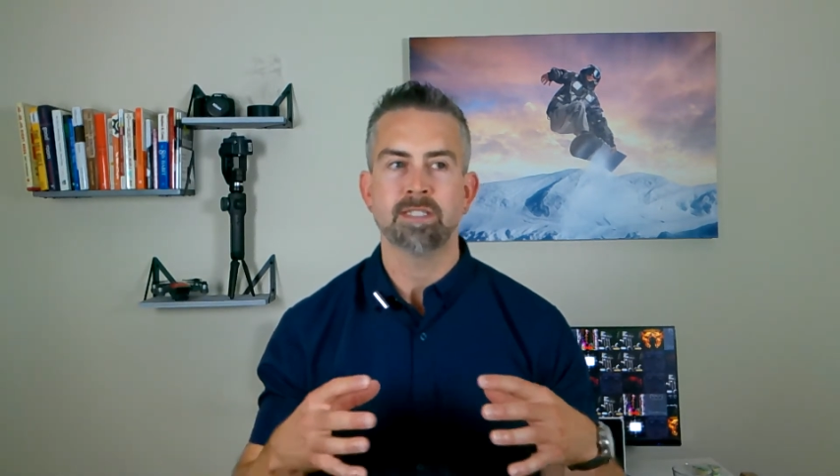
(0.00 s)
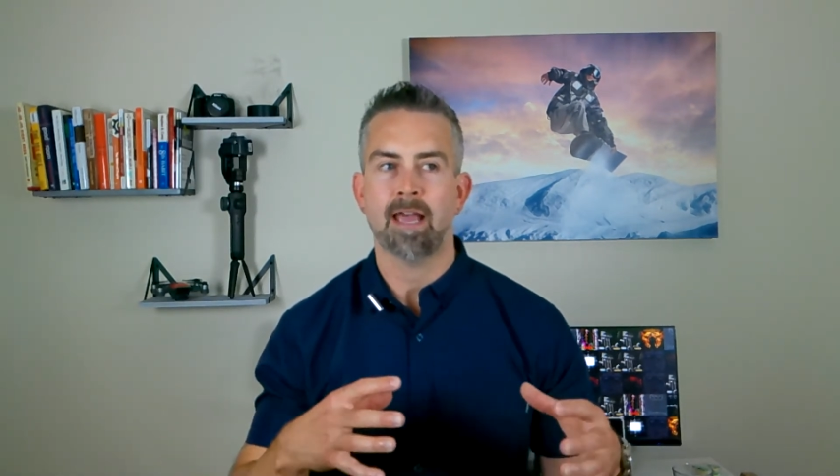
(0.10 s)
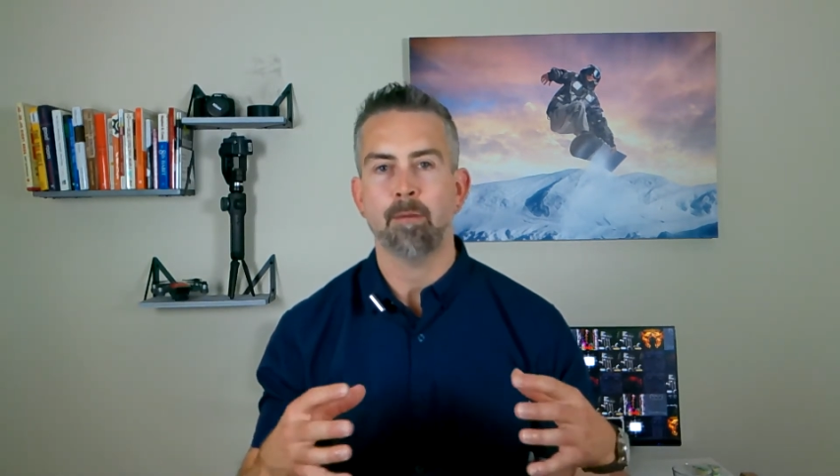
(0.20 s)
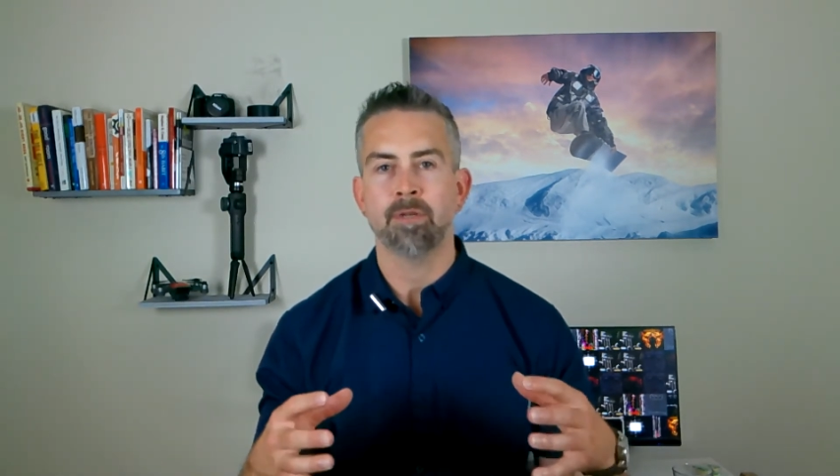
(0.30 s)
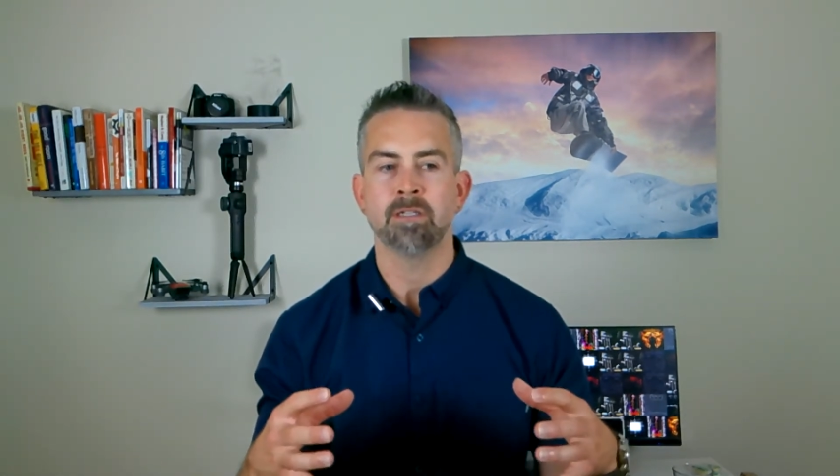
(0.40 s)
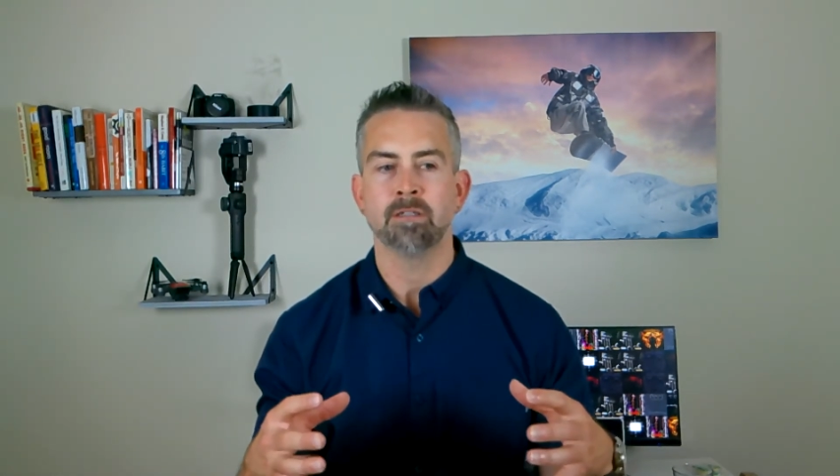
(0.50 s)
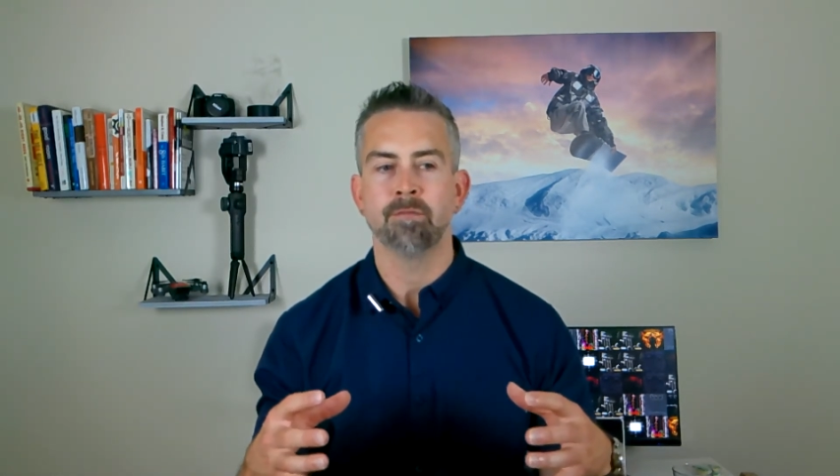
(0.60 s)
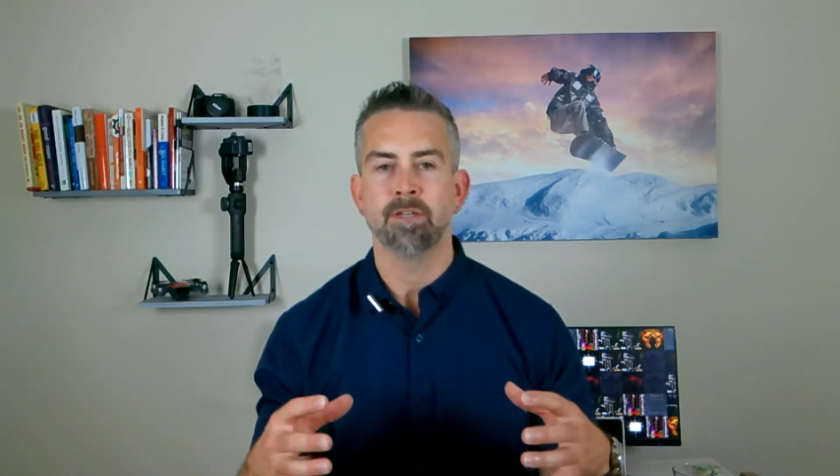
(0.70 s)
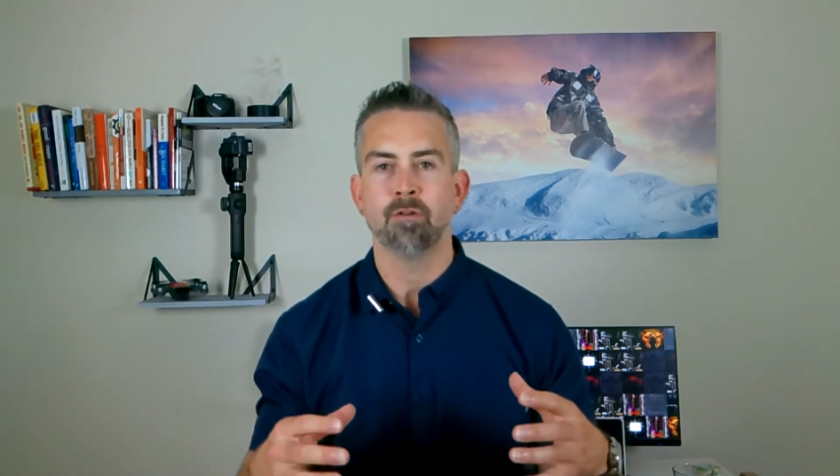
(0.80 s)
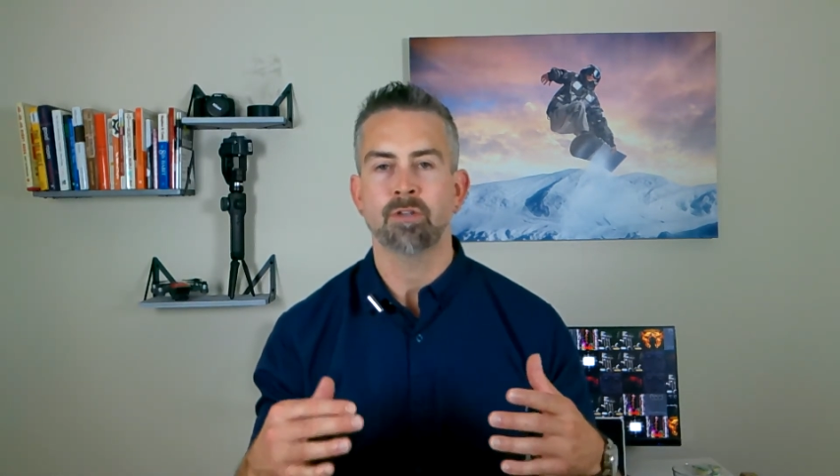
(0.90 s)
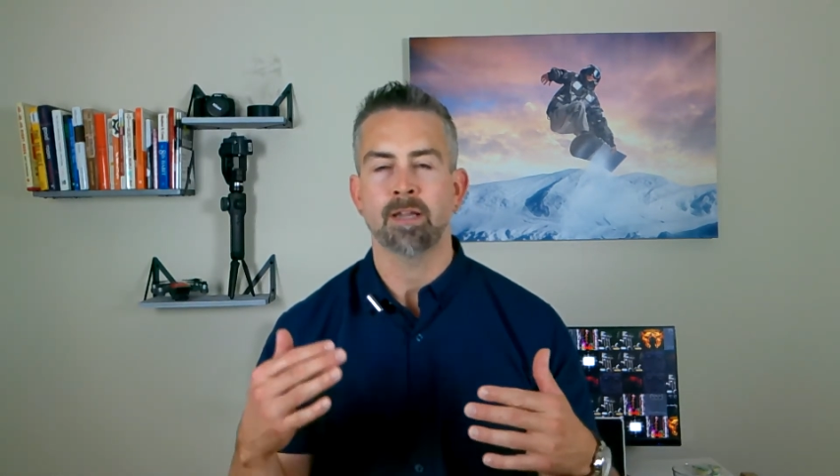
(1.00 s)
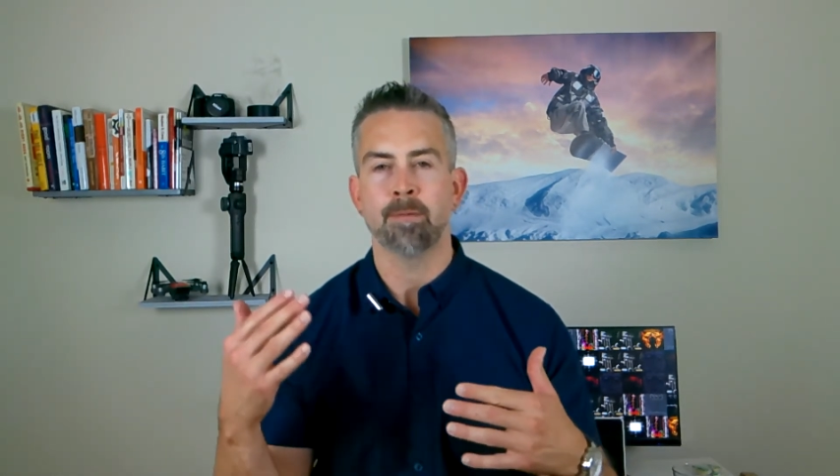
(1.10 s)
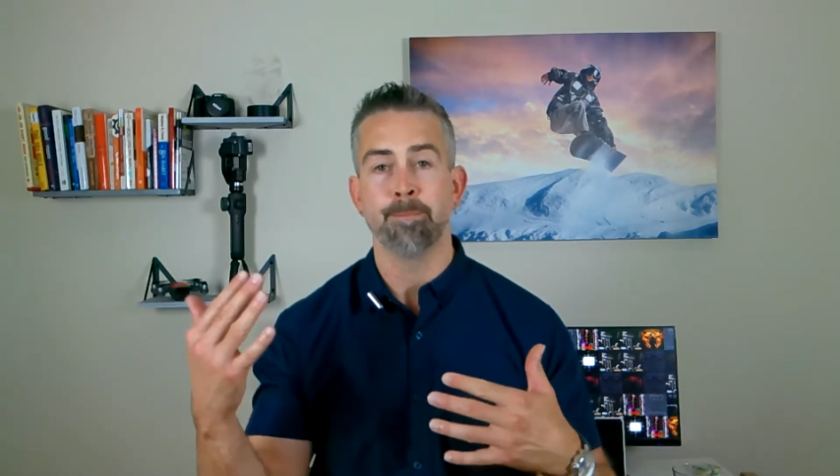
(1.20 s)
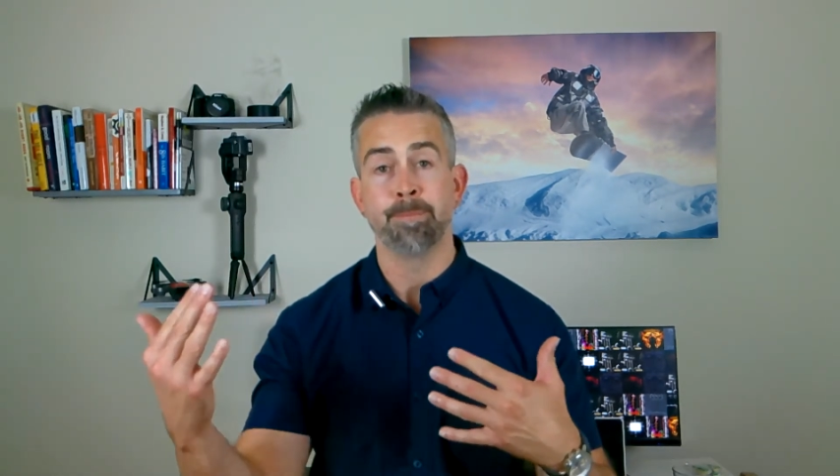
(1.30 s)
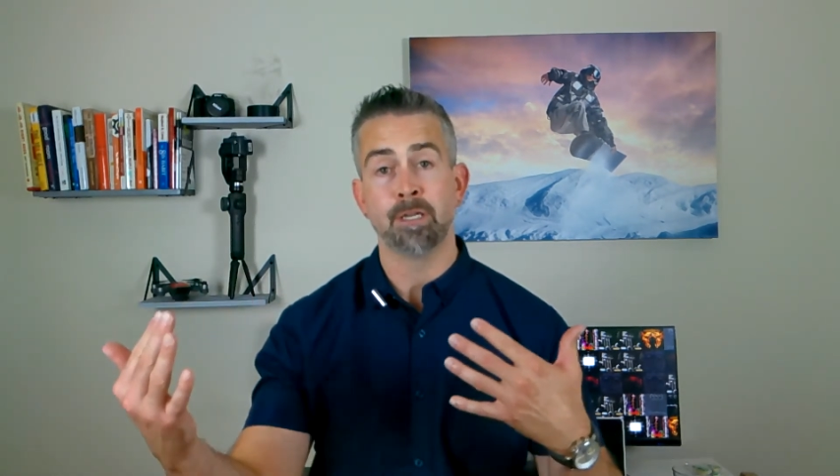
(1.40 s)
happening in the video kind
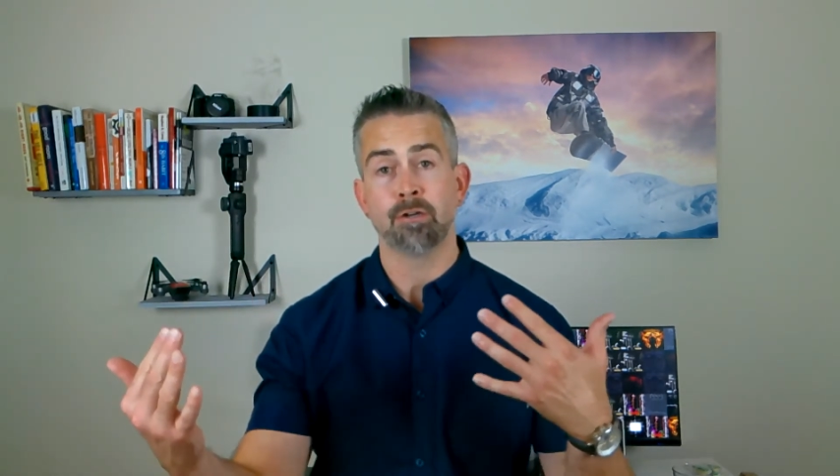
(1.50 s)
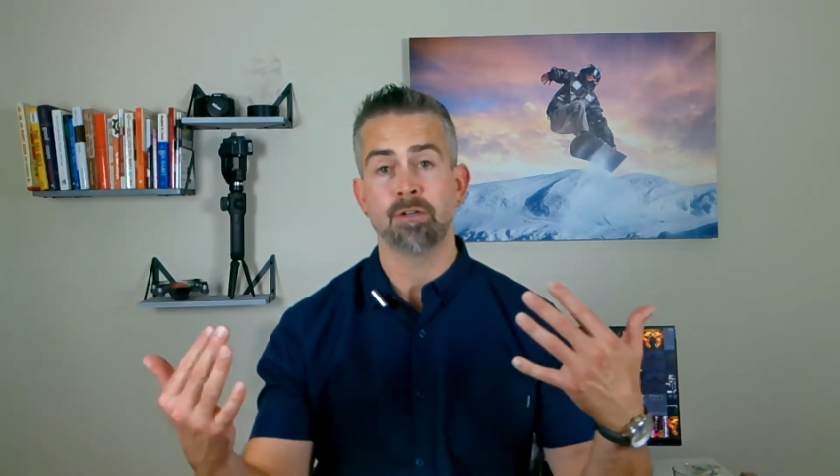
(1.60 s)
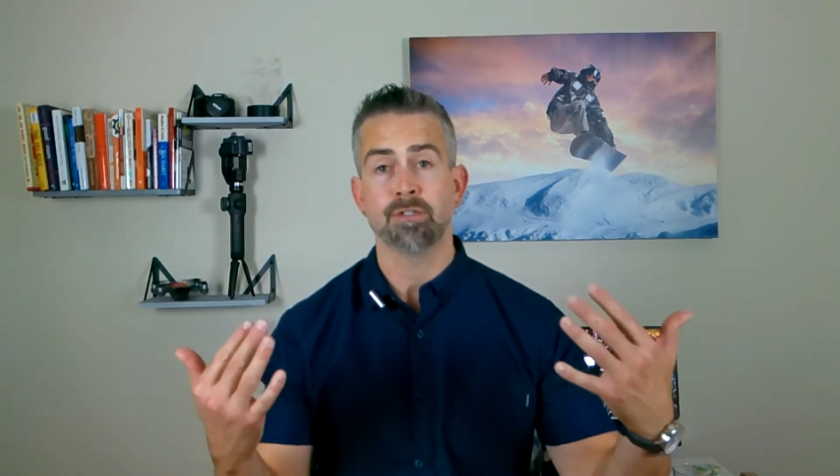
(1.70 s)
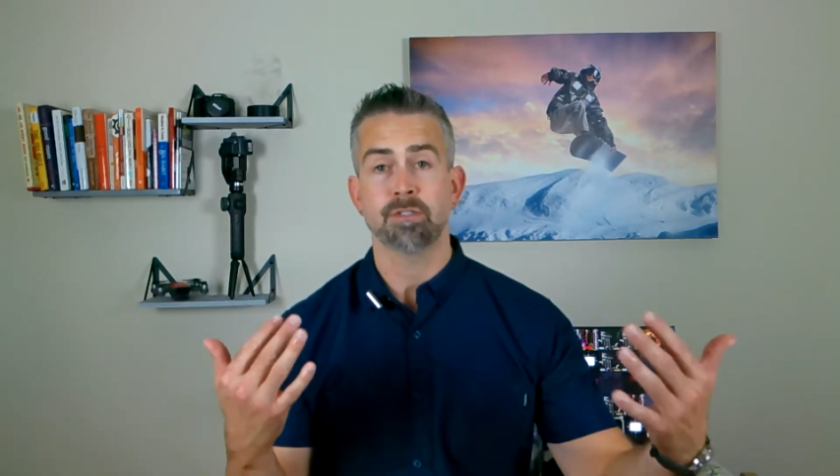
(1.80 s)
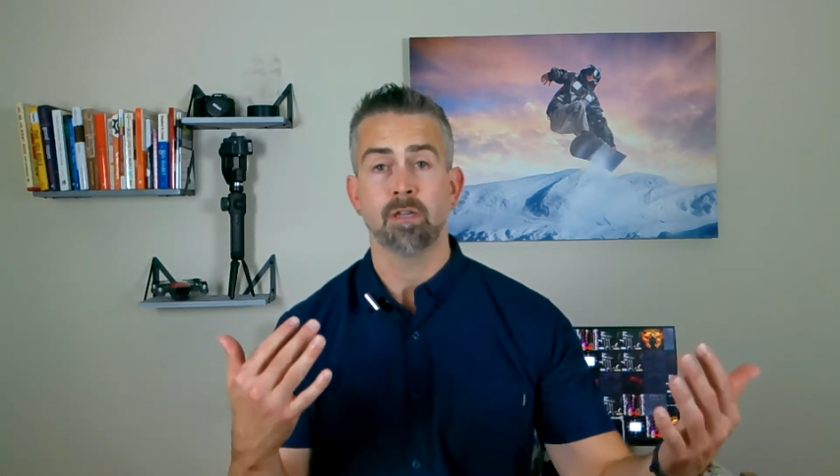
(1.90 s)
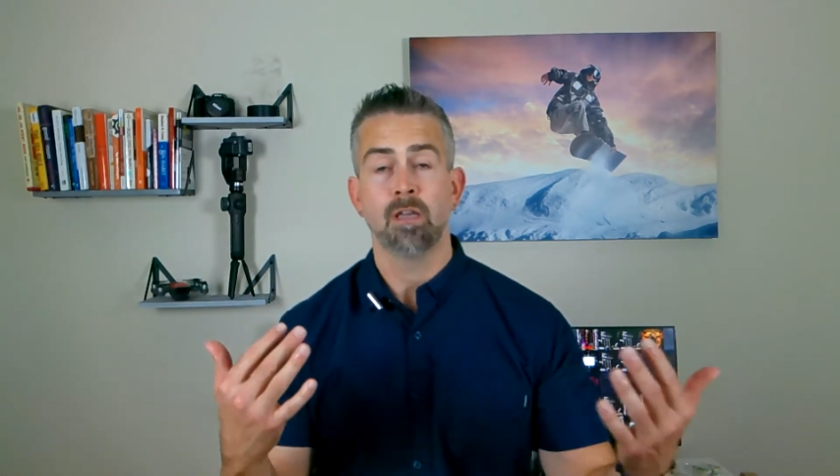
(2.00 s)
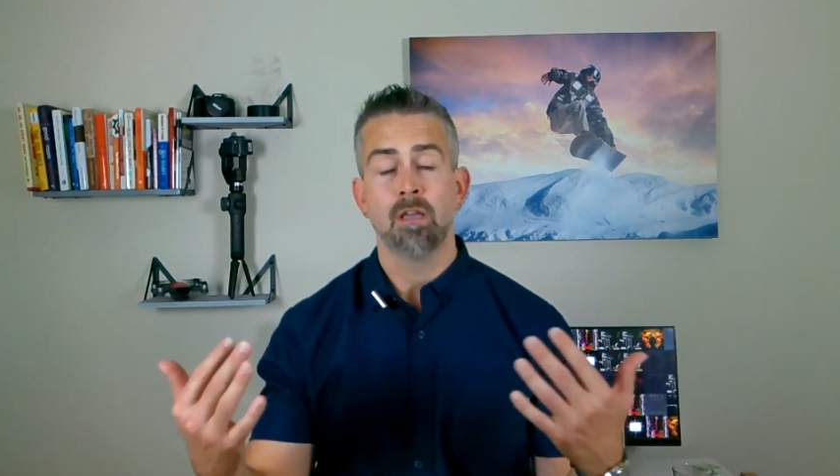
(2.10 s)
of mirrors